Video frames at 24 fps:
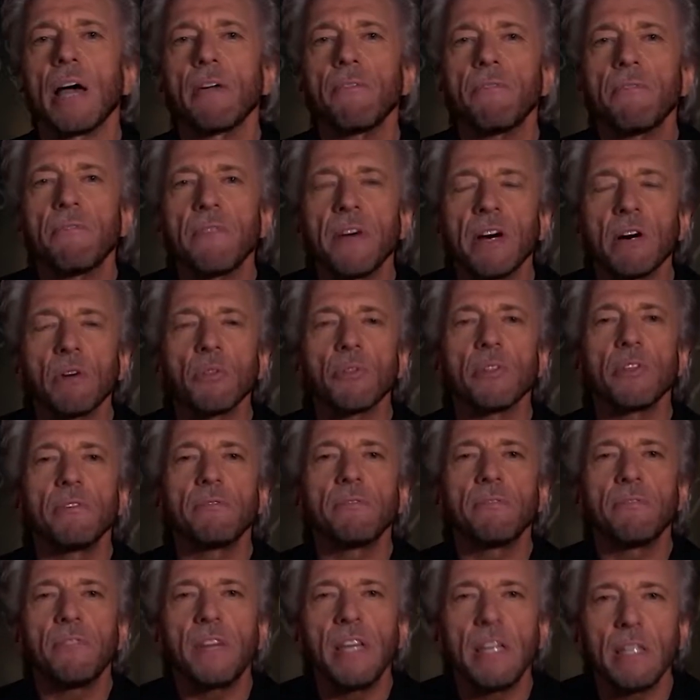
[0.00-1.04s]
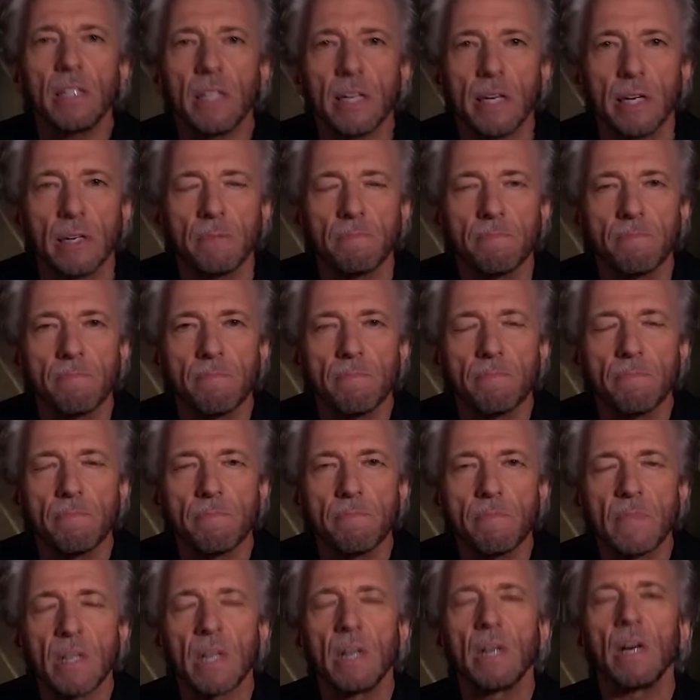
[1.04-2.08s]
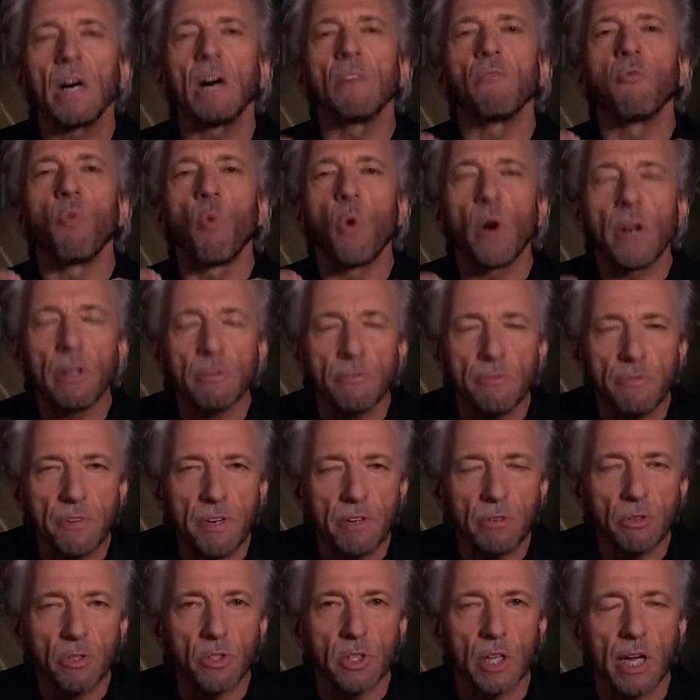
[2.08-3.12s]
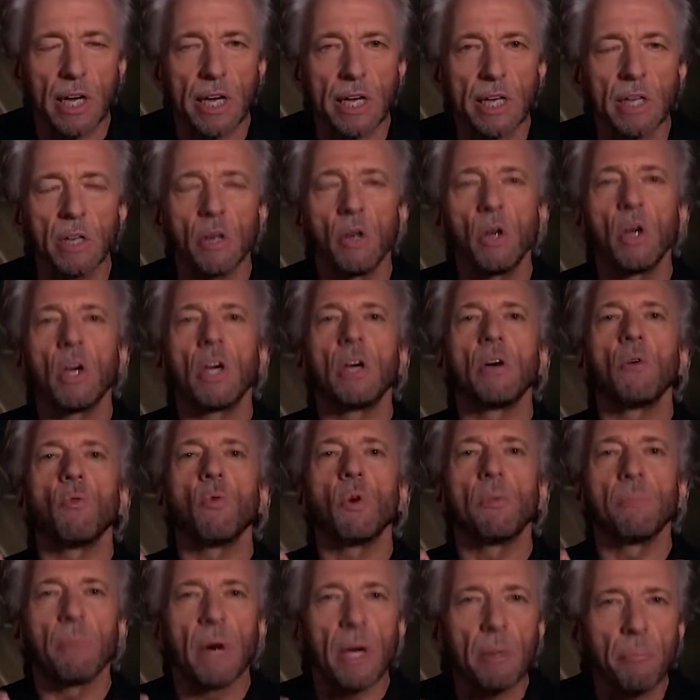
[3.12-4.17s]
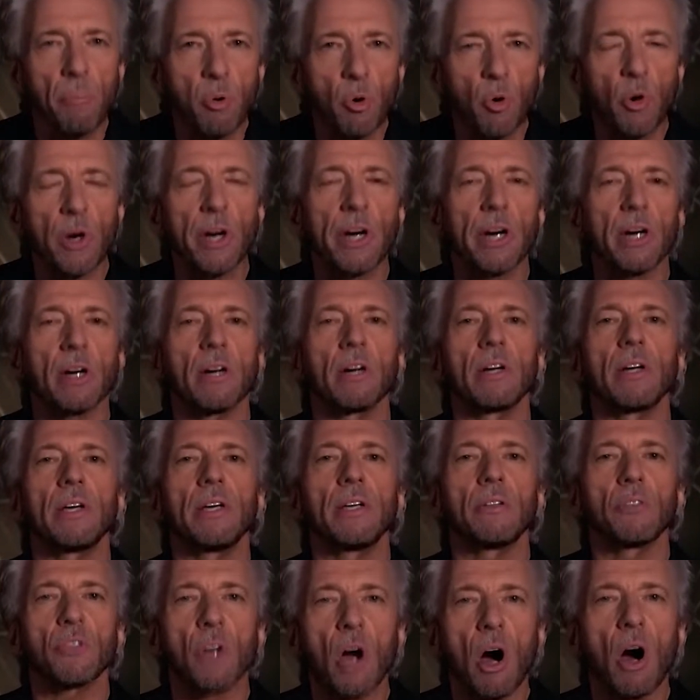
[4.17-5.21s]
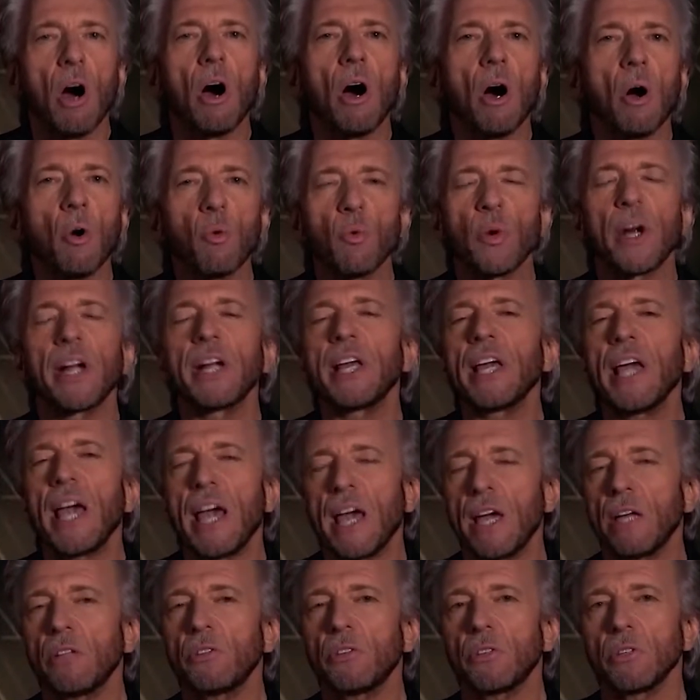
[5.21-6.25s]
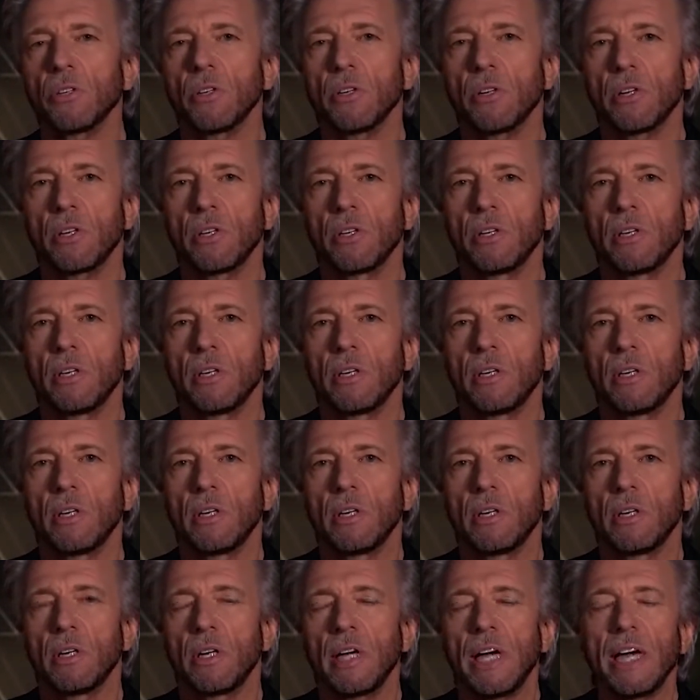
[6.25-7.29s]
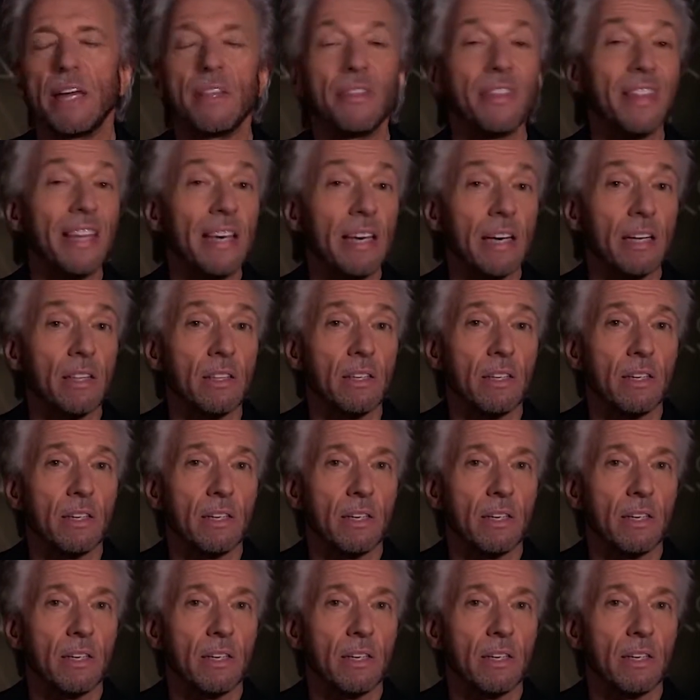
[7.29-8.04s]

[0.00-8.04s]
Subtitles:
"I felt the feeling of what it feels like when my prayer is already answered. And then